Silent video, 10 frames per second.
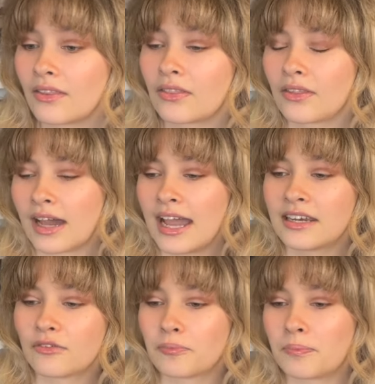the kind
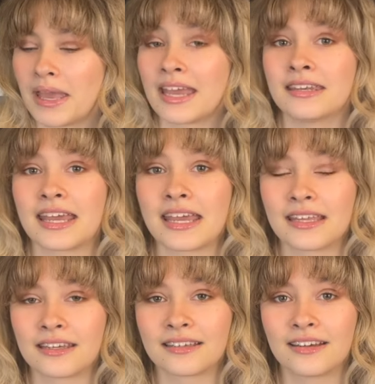of
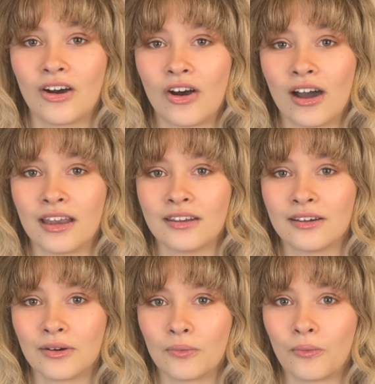band-aid on
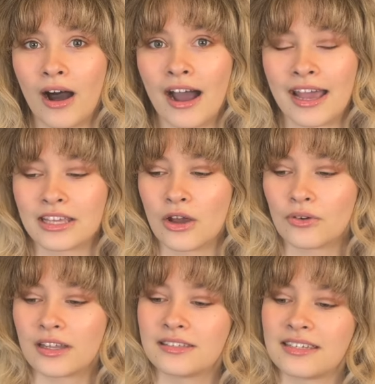why
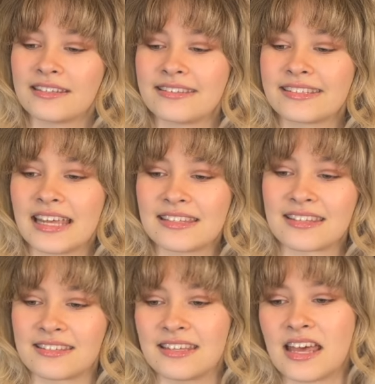Yoda didn't sense
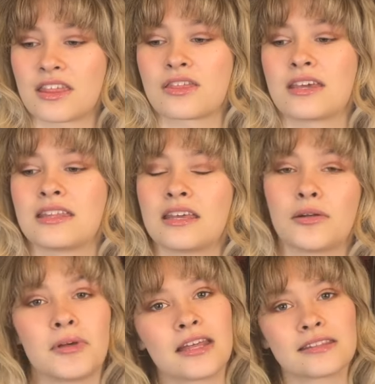a Sith in their
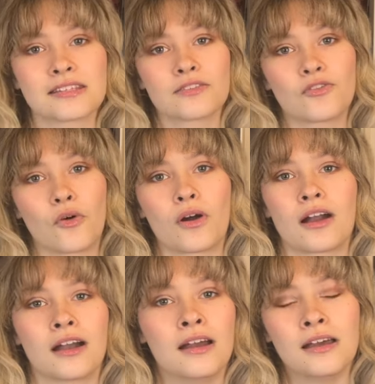midst for